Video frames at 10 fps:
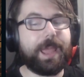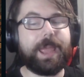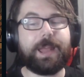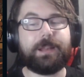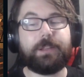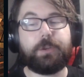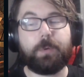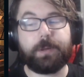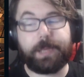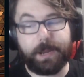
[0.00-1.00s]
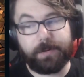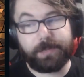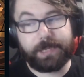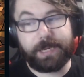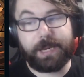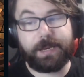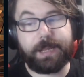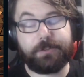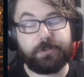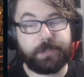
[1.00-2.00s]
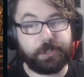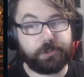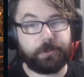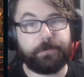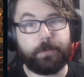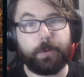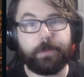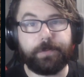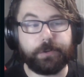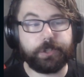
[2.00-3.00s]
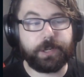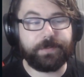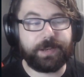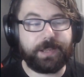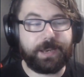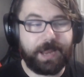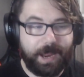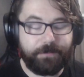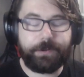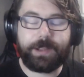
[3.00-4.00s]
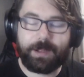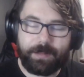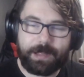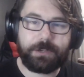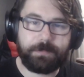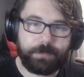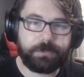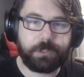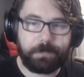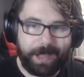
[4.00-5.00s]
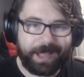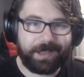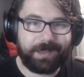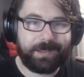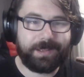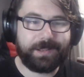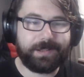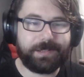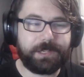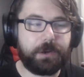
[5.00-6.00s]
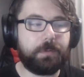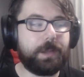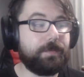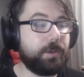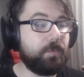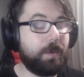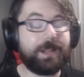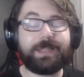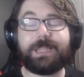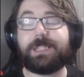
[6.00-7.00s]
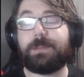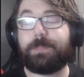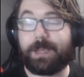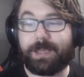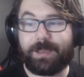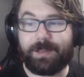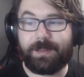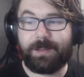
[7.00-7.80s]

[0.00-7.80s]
And you are guaranteed a traditional foil version of it in every collector booster pack. So if you want these to be,